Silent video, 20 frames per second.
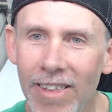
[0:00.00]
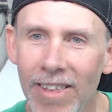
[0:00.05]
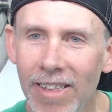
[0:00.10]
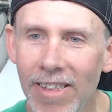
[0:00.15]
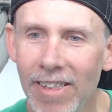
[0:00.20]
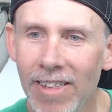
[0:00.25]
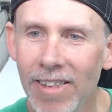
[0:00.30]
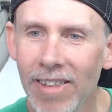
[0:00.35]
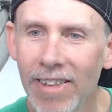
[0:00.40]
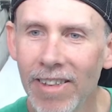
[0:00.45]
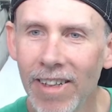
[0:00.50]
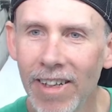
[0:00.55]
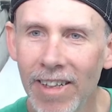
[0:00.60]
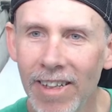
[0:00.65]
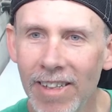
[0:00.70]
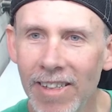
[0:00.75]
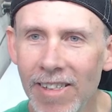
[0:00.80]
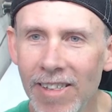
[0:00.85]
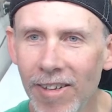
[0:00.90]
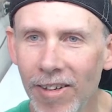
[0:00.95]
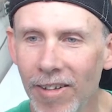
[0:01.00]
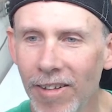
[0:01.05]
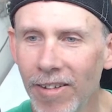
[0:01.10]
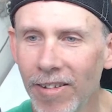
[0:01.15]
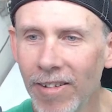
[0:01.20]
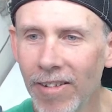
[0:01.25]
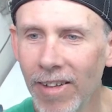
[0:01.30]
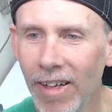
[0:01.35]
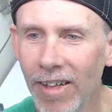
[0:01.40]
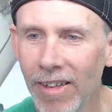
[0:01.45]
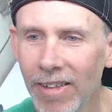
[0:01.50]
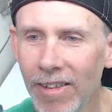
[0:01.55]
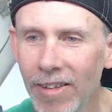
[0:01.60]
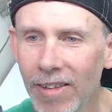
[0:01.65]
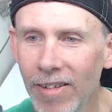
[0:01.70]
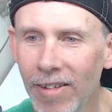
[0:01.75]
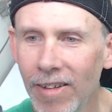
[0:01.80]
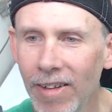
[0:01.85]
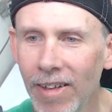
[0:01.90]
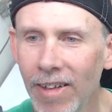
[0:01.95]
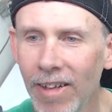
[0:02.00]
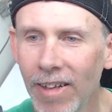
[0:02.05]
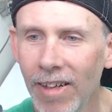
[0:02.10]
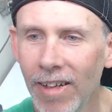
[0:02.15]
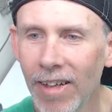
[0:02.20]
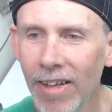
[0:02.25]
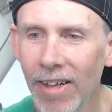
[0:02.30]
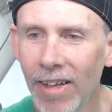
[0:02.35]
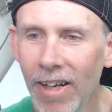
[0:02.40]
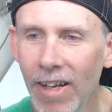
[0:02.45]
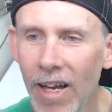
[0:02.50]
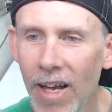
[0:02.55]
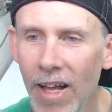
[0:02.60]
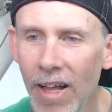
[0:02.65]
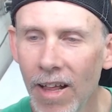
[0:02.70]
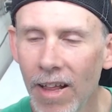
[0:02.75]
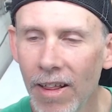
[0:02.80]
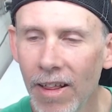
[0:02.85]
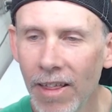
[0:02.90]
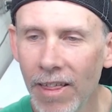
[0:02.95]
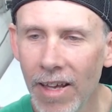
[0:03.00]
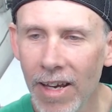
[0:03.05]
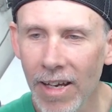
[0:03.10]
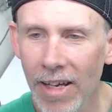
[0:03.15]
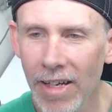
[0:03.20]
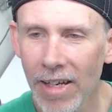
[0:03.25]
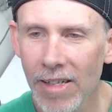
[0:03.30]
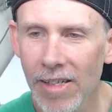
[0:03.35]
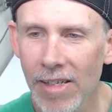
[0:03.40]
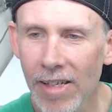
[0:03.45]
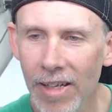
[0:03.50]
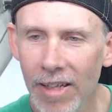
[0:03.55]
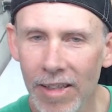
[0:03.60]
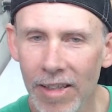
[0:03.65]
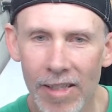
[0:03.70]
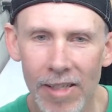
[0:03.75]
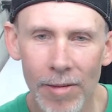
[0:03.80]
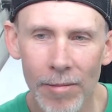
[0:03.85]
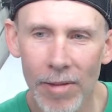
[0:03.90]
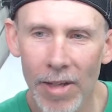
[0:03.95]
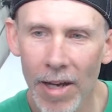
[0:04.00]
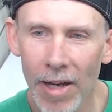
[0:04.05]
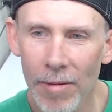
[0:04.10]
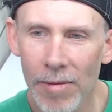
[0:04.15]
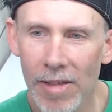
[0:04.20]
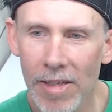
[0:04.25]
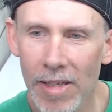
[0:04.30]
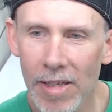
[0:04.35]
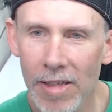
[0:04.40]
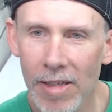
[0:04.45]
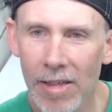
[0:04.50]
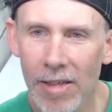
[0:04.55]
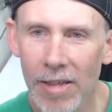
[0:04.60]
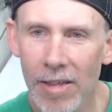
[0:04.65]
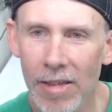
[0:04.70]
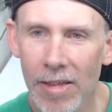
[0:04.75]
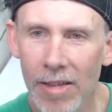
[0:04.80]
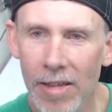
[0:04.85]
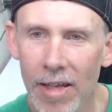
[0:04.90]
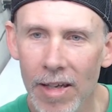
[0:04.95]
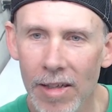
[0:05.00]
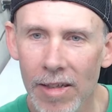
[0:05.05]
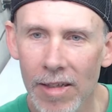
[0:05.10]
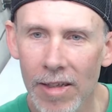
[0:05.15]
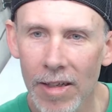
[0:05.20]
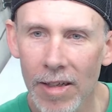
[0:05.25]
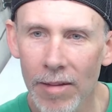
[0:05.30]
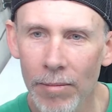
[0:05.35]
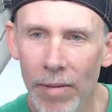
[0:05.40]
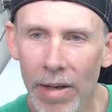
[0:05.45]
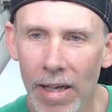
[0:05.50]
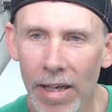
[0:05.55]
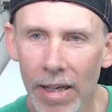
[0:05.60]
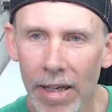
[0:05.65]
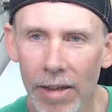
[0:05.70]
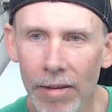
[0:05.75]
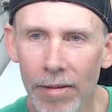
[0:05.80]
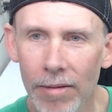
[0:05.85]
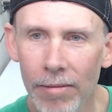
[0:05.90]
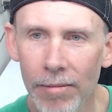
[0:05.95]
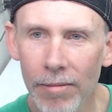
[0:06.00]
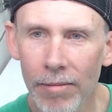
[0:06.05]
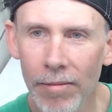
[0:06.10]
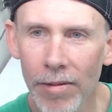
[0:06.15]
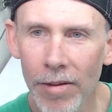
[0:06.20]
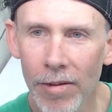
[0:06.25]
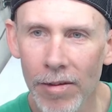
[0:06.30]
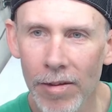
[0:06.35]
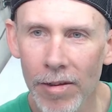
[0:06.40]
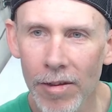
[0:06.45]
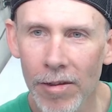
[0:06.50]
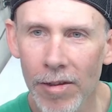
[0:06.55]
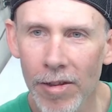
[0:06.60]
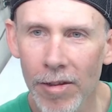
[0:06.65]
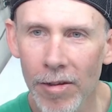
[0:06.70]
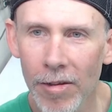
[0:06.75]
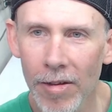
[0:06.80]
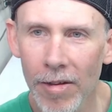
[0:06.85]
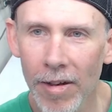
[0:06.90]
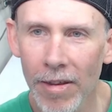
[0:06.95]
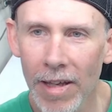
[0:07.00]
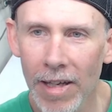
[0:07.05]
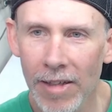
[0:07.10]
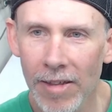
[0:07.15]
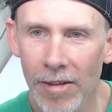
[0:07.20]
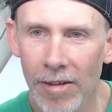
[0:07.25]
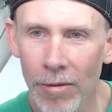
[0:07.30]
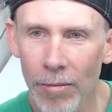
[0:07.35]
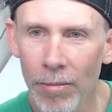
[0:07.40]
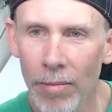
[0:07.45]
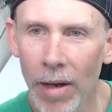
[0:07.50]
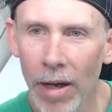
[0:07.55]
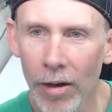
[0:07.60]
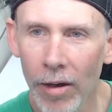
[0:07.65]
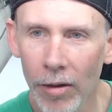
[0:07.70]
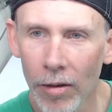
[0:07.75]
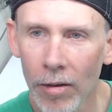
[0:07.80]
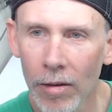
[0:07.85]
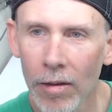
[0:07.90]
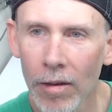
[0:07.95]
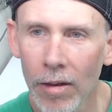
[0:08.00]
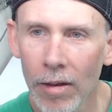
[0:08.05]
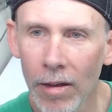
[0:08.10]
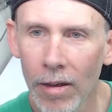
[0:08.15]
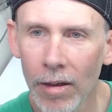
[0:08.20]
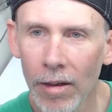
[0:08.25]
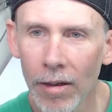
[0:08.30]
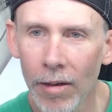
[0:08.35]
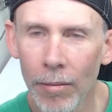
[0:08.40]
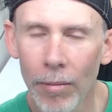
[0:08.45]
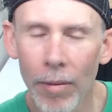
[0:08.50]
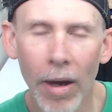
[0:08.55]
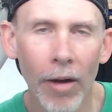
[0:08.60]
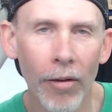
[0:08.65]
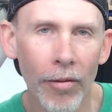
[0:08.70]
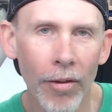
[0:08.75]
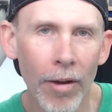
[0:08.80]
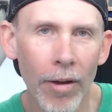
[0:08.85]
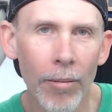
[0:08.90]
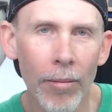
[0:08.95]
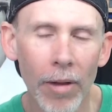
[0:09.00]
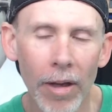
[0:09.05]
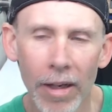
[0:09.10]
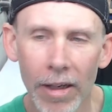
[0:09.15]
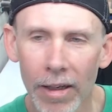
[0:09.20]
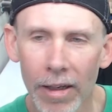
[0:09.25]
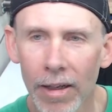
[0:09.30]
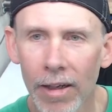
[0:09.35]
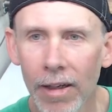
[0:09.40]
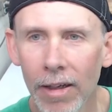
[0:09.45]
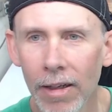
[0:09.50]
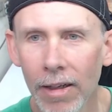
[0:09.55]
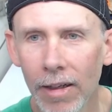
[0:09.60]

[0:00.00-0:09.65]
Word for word: Jeez, I need to start doing that too. The thing is, like, sometimes these these things can make it. There's certain things that are better uh, about them. Like,